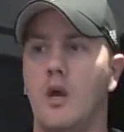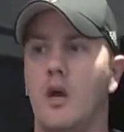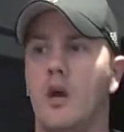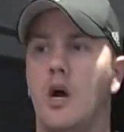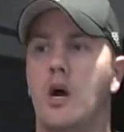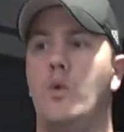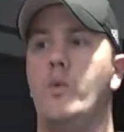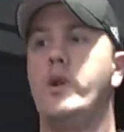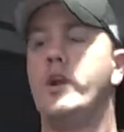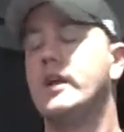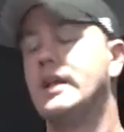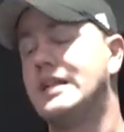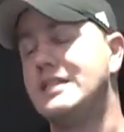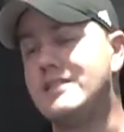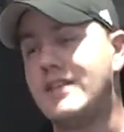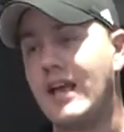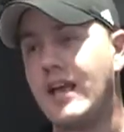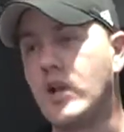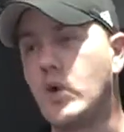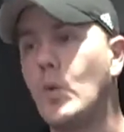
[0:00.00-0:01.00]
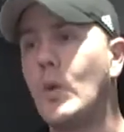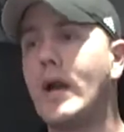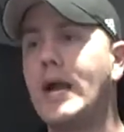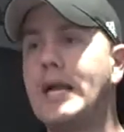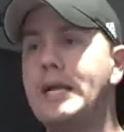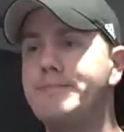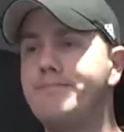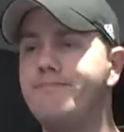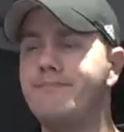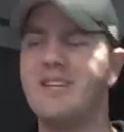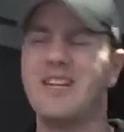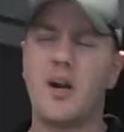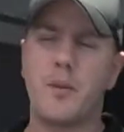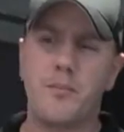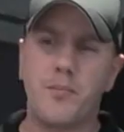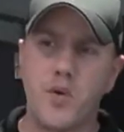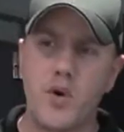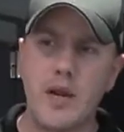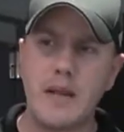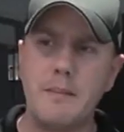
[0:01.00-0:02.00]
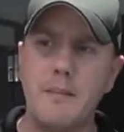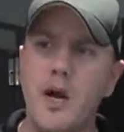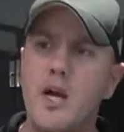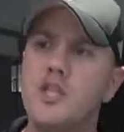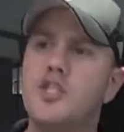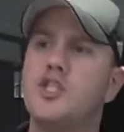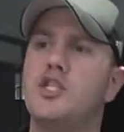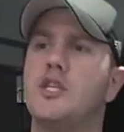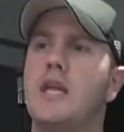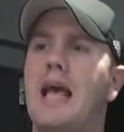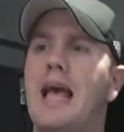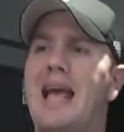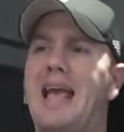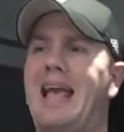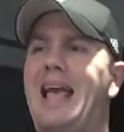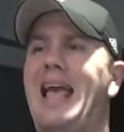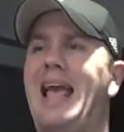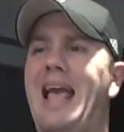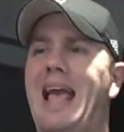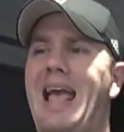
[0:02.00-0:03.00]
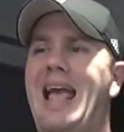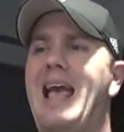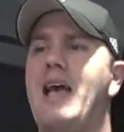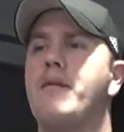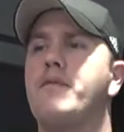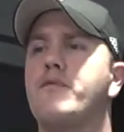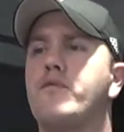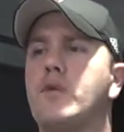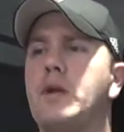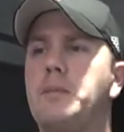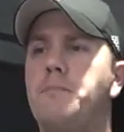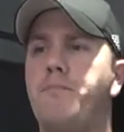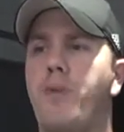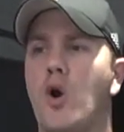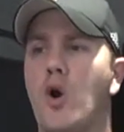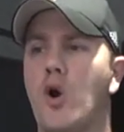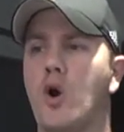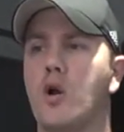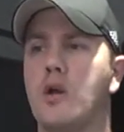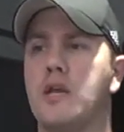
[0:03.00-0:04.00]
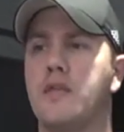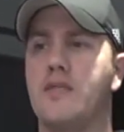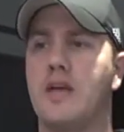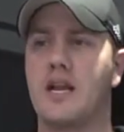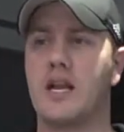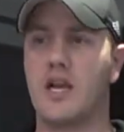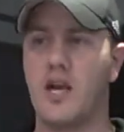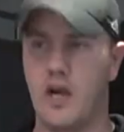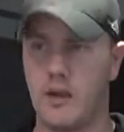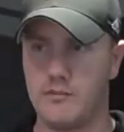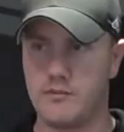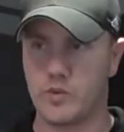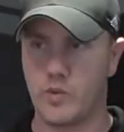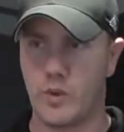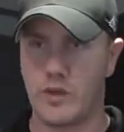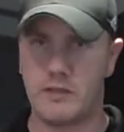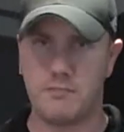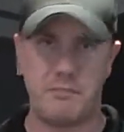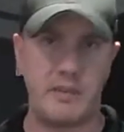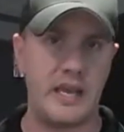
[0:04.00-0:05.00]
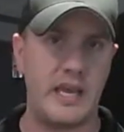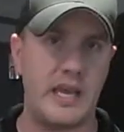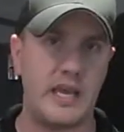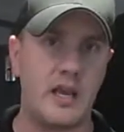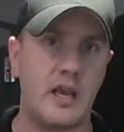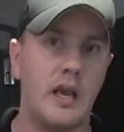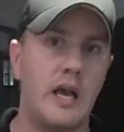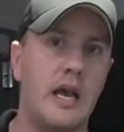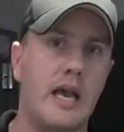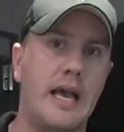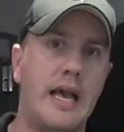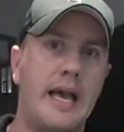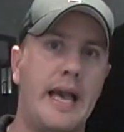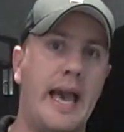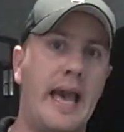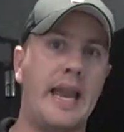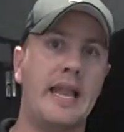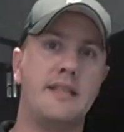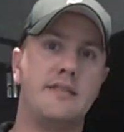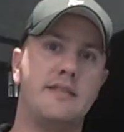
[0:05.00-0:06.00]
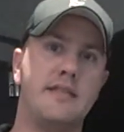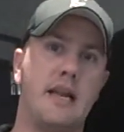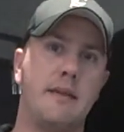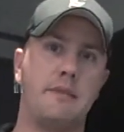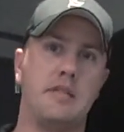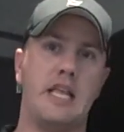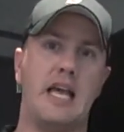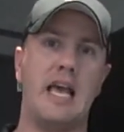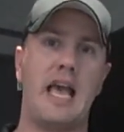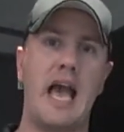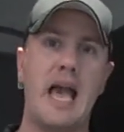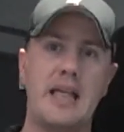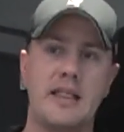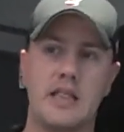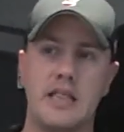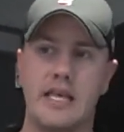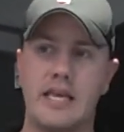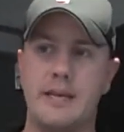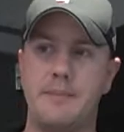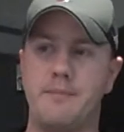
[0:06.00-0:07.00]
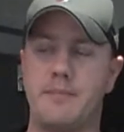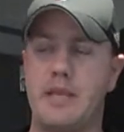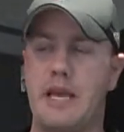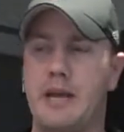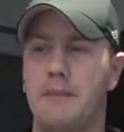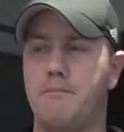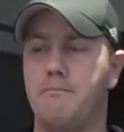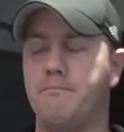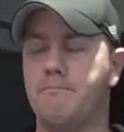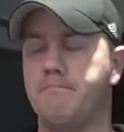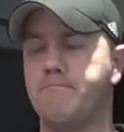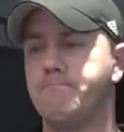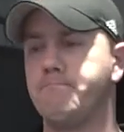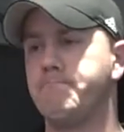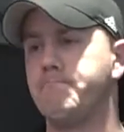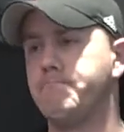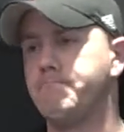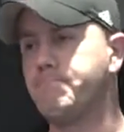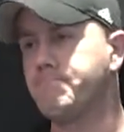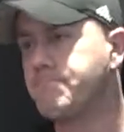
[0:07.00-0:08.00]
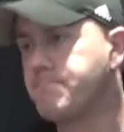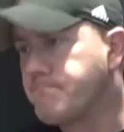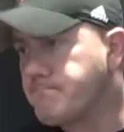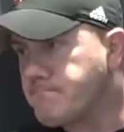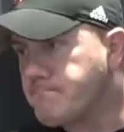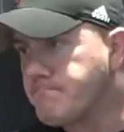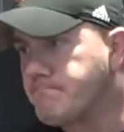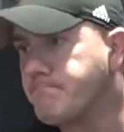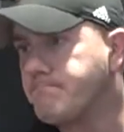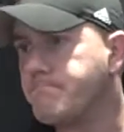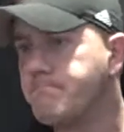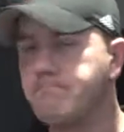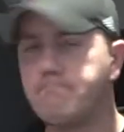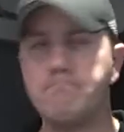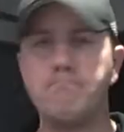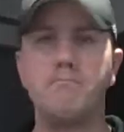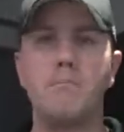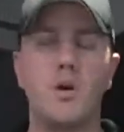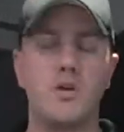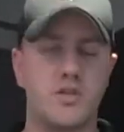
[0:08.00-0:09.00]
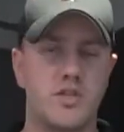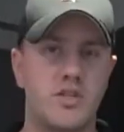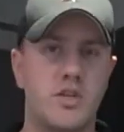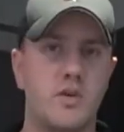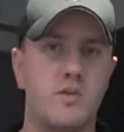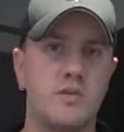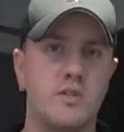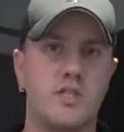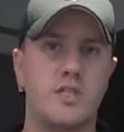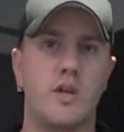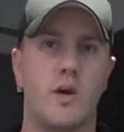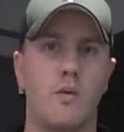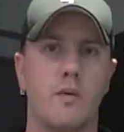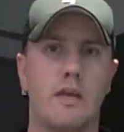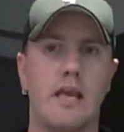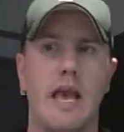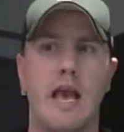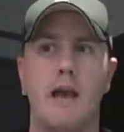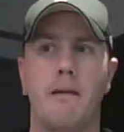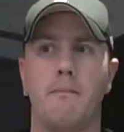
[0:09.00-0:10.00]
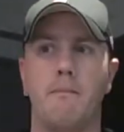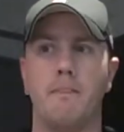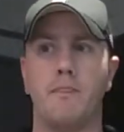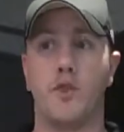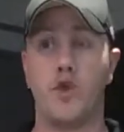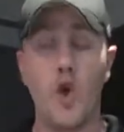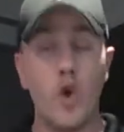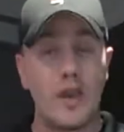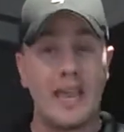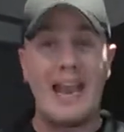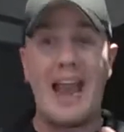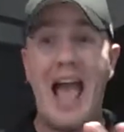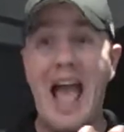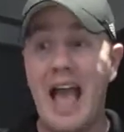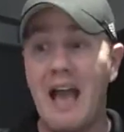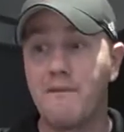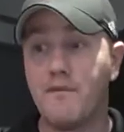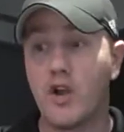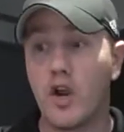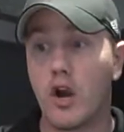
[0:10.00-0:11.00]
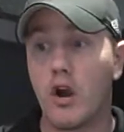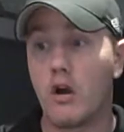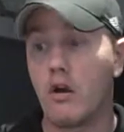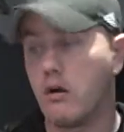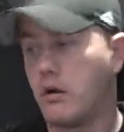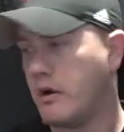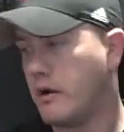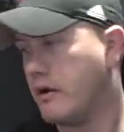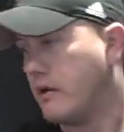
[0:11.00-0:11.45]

We're going to take away, you know, pretty much every perk that comes with being an NCAA athlete that most students don't get. You can have your